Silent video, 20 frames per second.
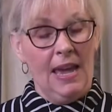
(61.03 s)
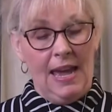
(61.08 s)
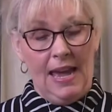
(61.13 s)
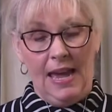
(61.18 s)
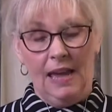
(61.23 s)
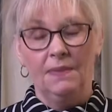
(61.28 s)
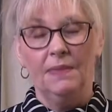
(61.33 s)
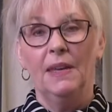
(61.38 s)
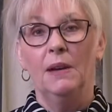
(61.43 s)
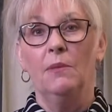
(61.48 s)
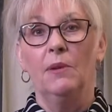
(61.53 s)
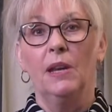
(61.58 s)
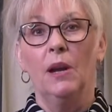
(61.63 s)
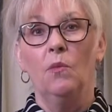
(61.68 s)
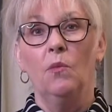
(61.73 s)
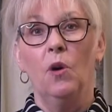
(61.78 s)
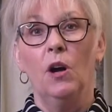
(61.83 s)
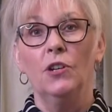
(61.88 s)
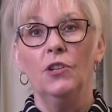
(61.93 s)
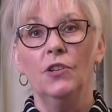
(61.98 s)
And then what I
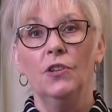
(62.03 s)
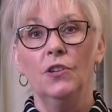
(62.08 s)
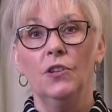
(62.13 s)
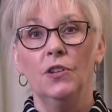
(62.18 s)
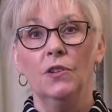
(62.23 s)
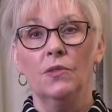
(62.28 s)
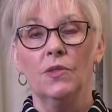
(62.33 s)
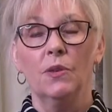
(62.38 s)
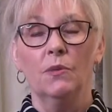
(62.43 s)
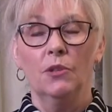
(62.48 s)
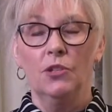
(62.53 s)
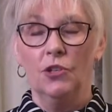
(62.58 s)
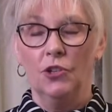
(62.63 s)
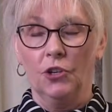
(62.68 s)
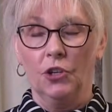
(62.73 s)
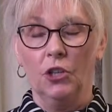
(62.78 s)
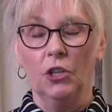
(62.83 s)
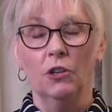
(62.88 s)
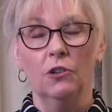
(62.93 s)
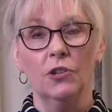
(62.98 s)
want you to do is I want you to
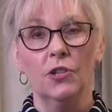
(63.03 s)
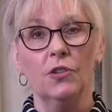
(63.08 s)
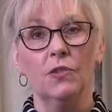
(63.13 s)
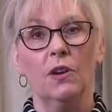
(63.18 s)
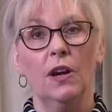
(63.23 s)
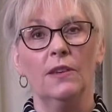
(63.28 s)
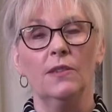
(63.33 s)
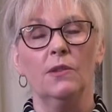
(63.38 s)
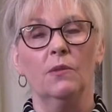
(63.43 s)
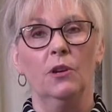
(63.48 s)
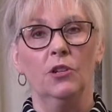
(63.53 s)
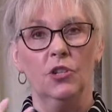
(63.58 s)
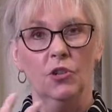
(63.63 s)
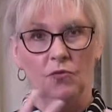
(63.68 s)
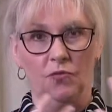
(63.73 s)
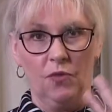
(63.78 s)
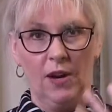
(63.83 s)
close your eyes and I want you to